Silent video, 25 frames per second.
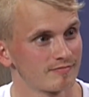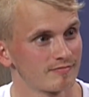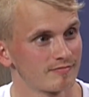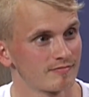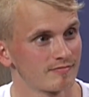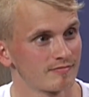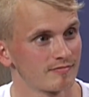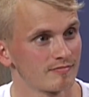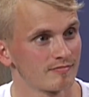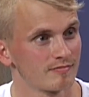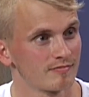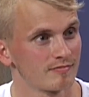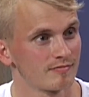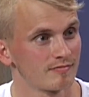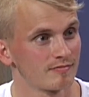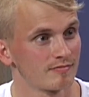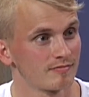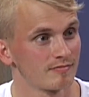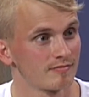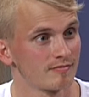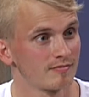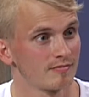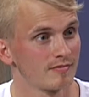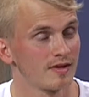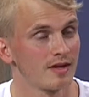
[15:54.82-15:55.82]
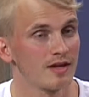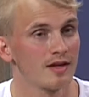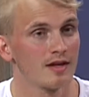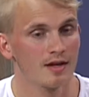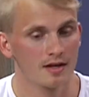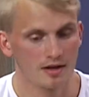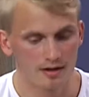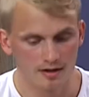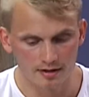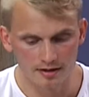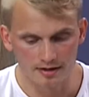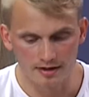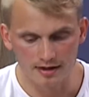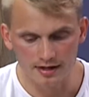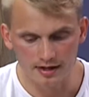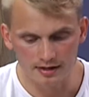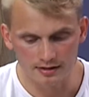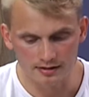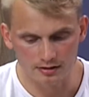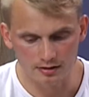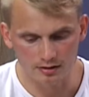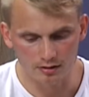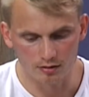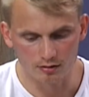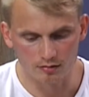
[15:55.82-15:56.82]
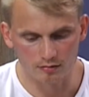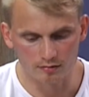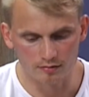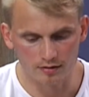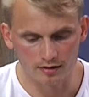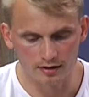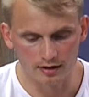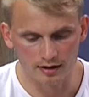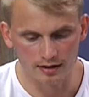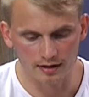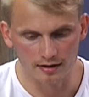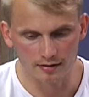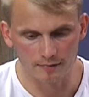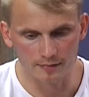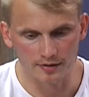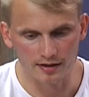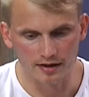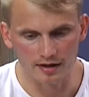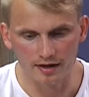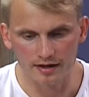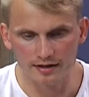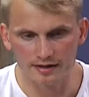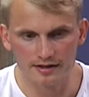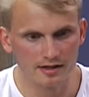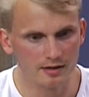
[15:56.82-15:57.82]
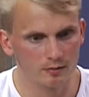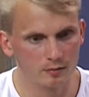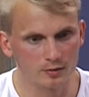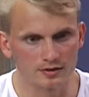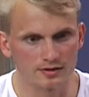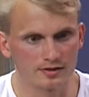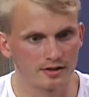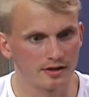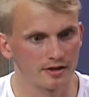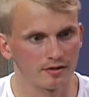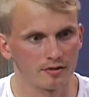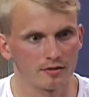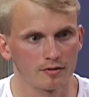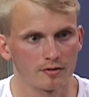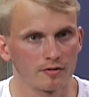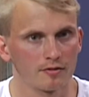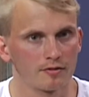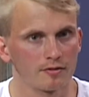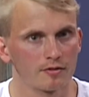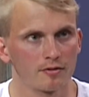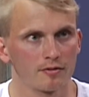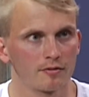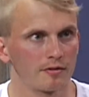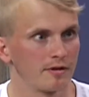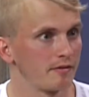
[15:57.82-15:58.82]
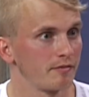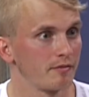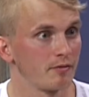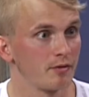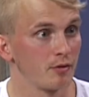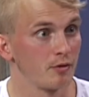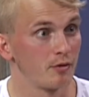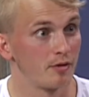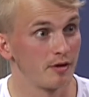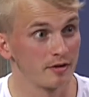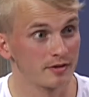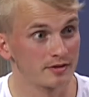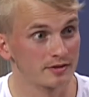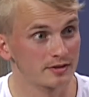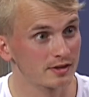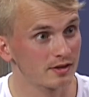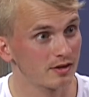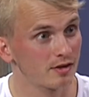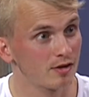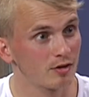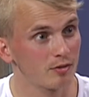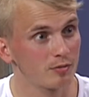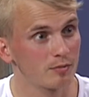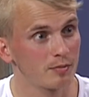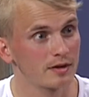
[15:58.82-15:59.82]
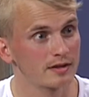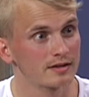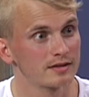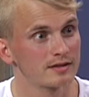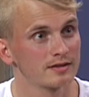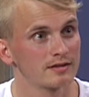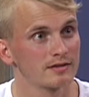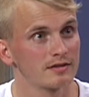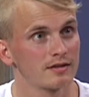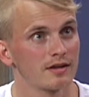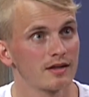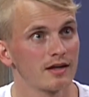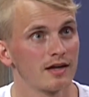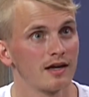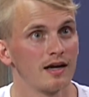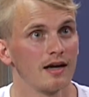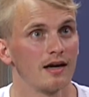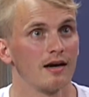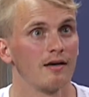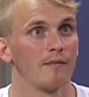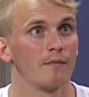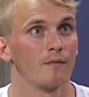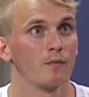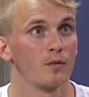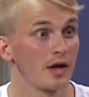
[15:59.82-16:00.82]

to develop? Yeah, so um, the idea was there already a few years ago, but um,